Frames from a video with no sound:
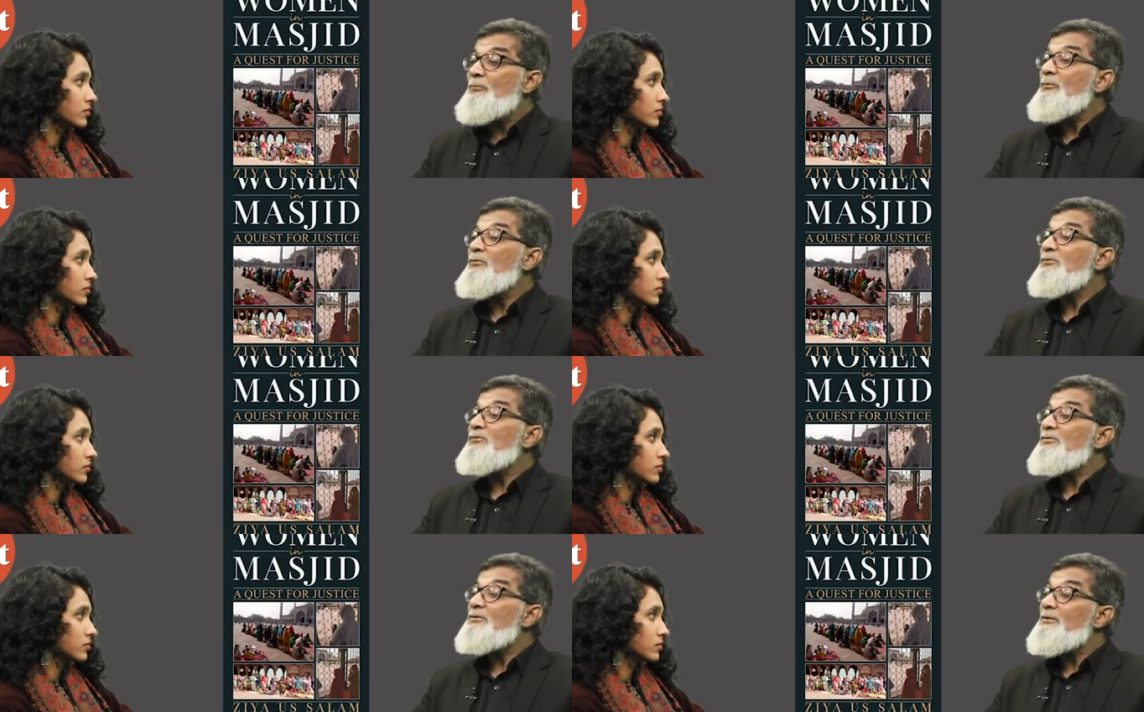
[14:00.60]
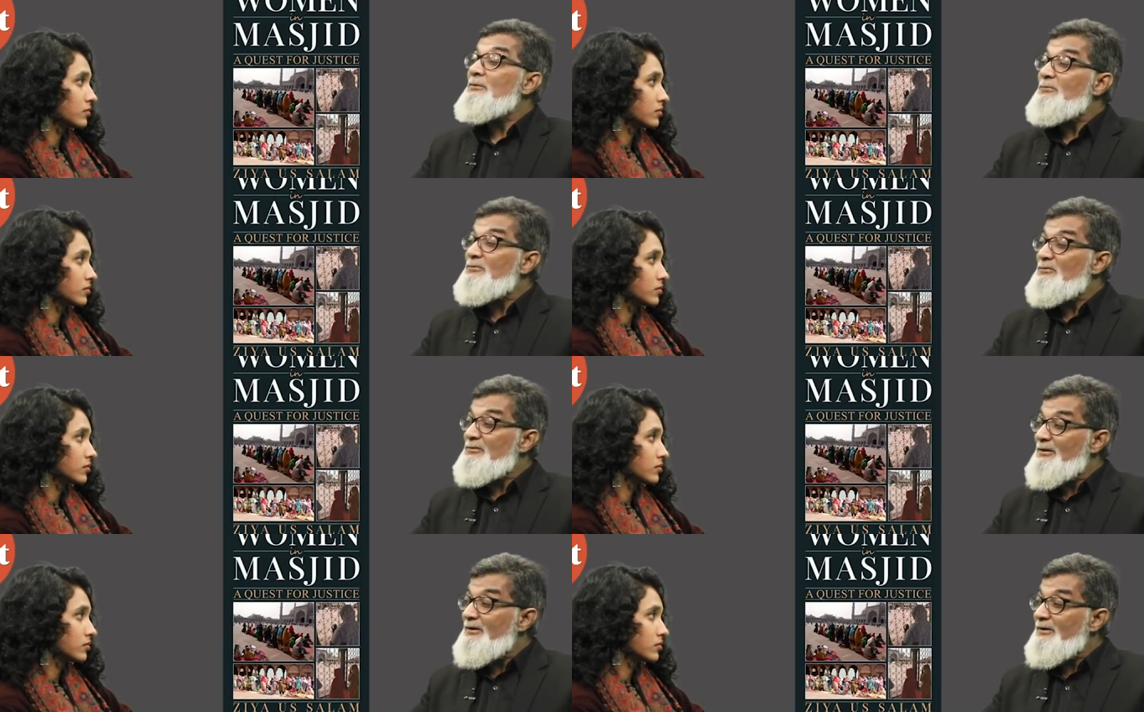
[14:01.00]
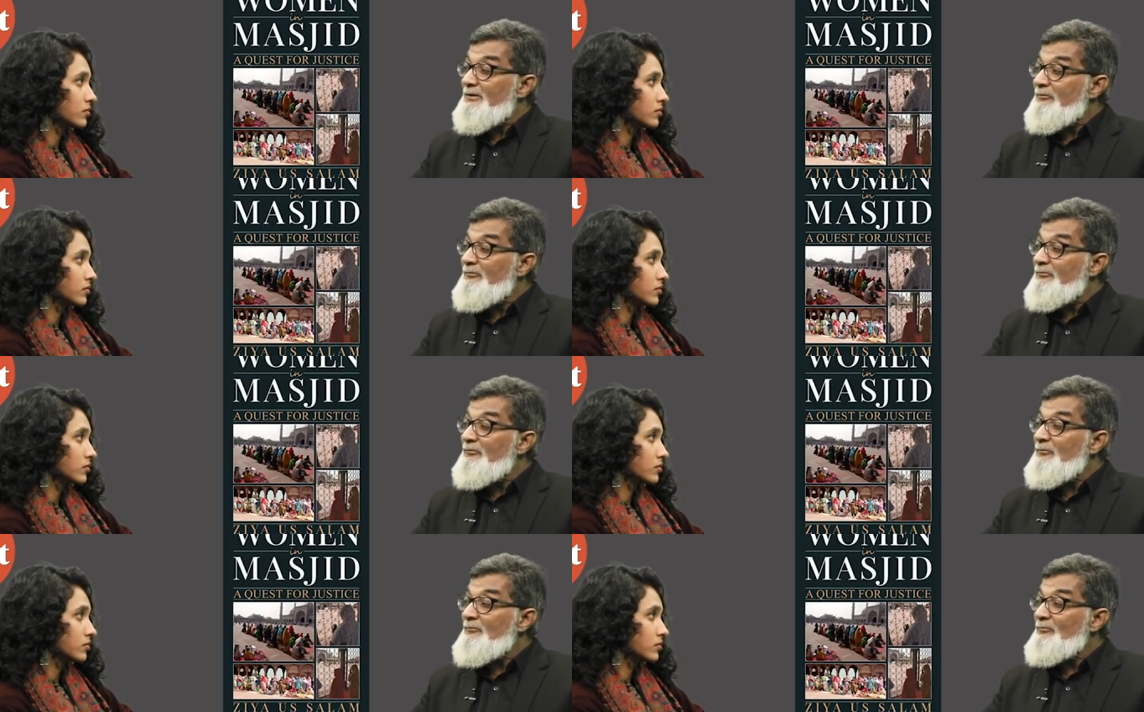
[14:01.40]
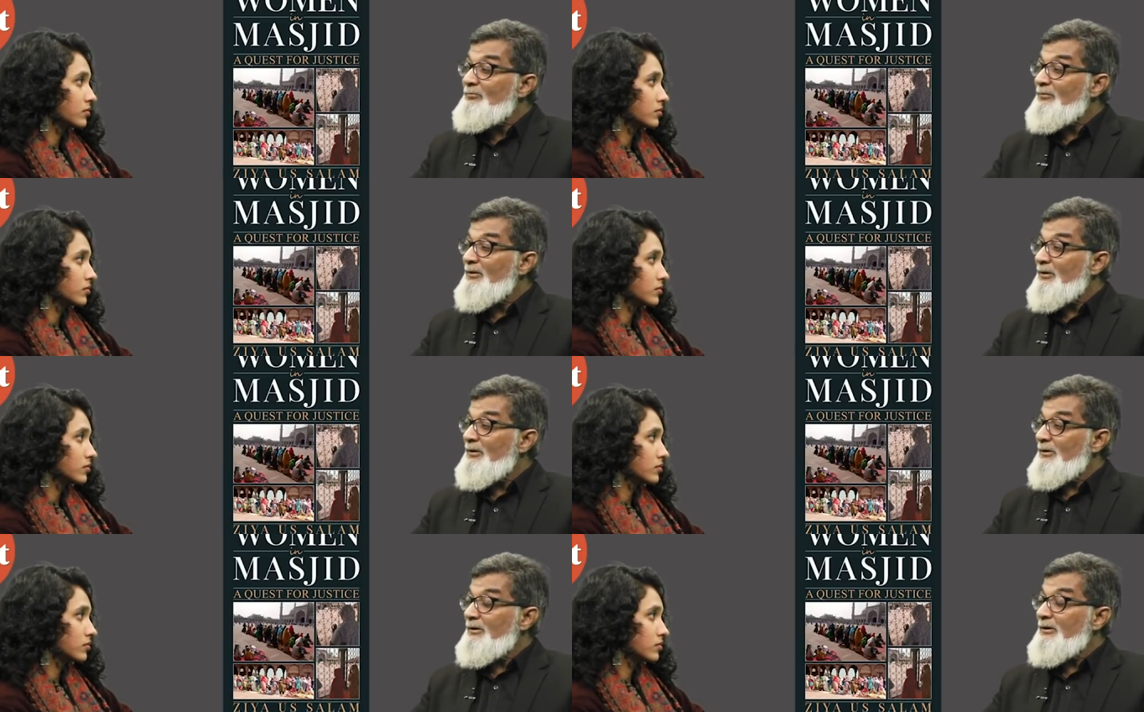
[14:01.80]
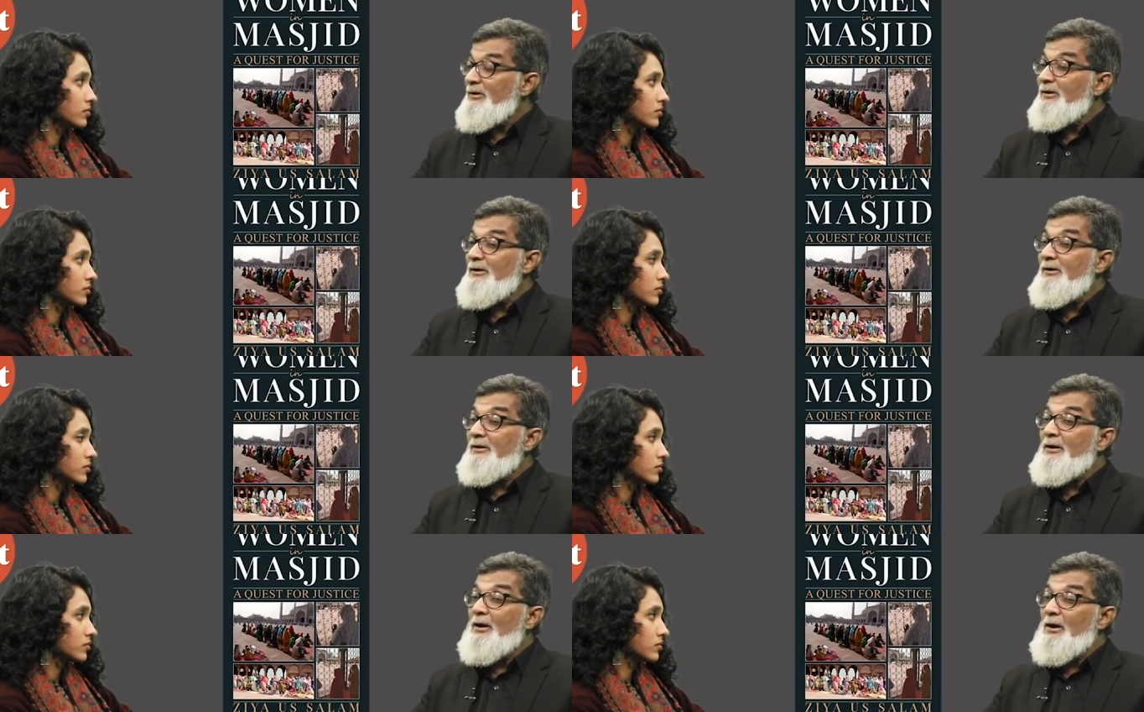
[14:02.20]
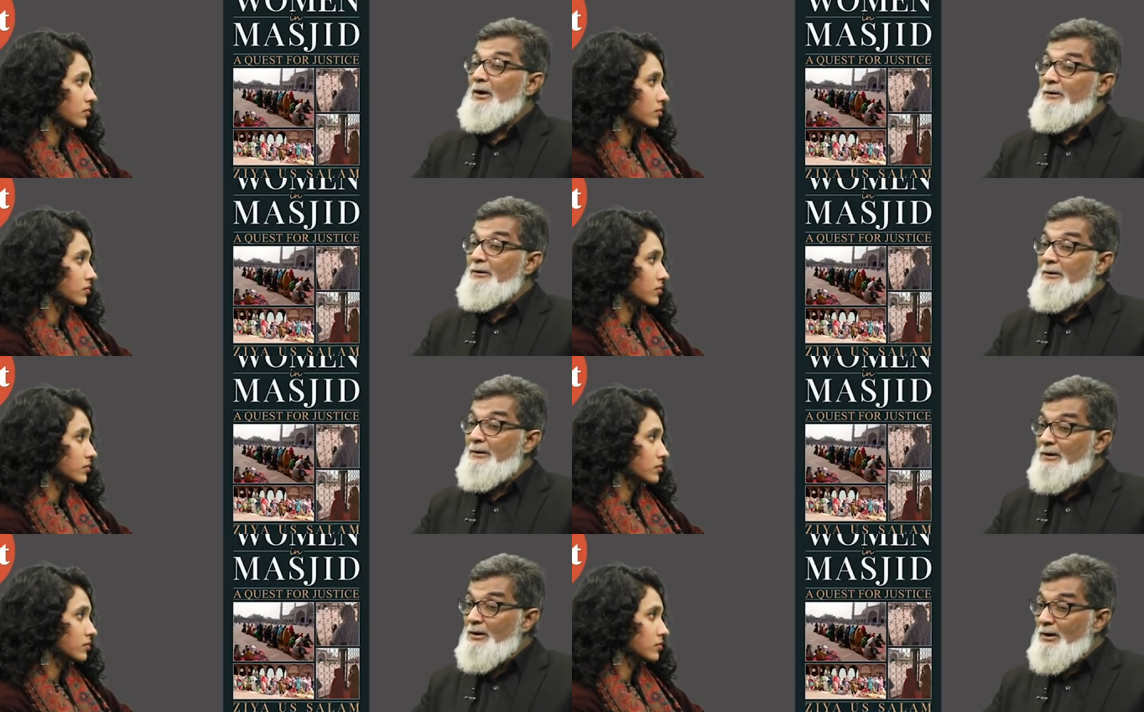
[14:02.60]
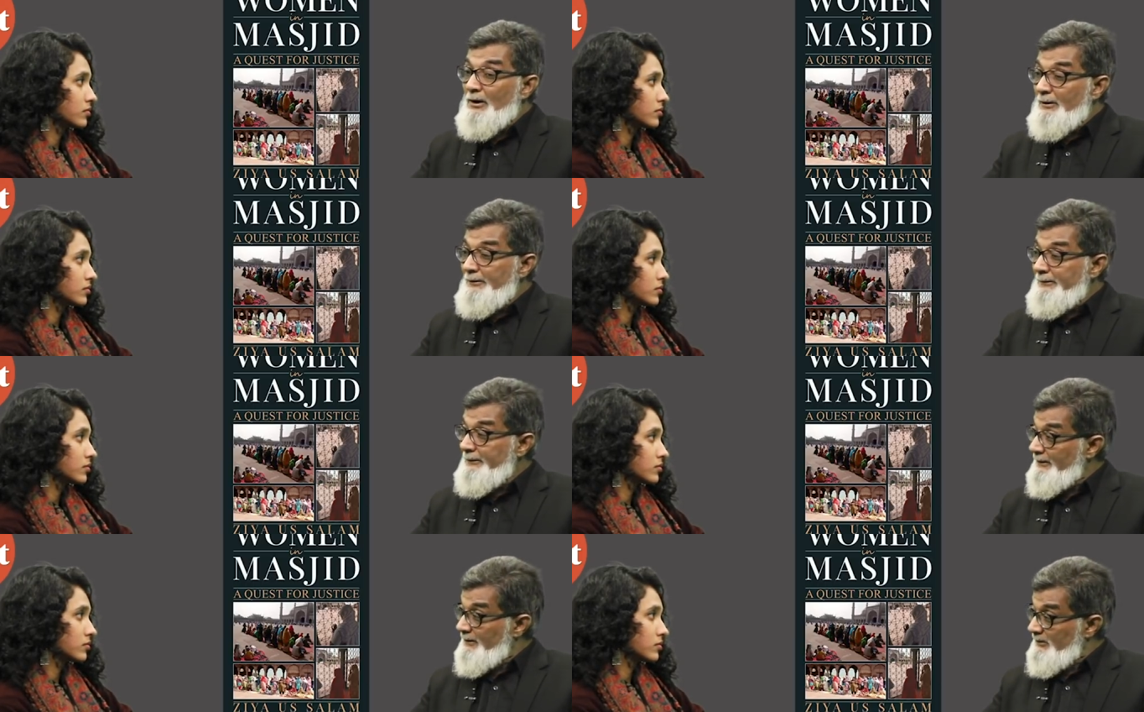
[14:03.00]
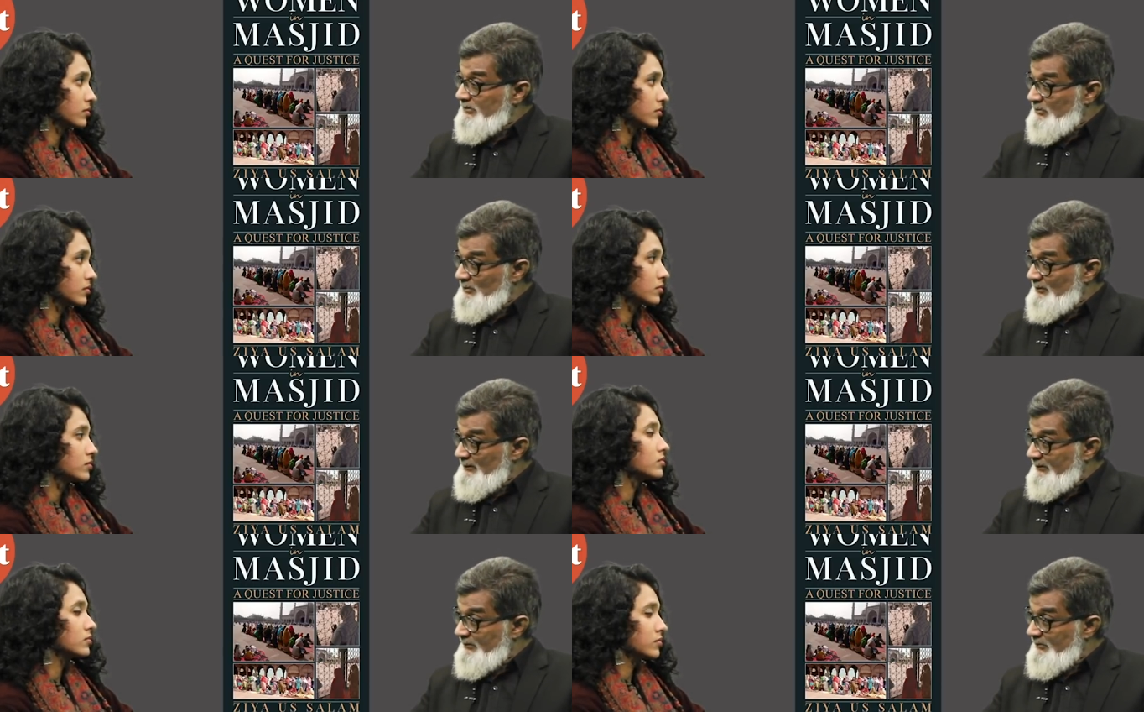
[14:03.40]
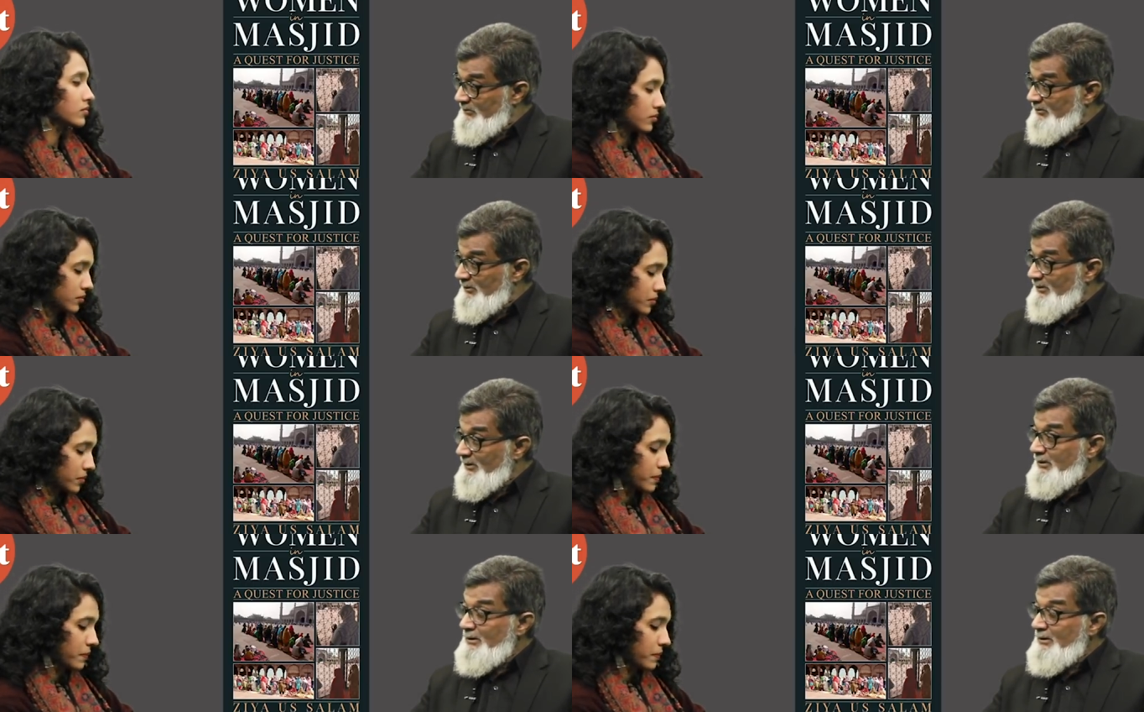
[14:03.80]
Speaker 1: a Muslim's life. Here, a nikah takes place.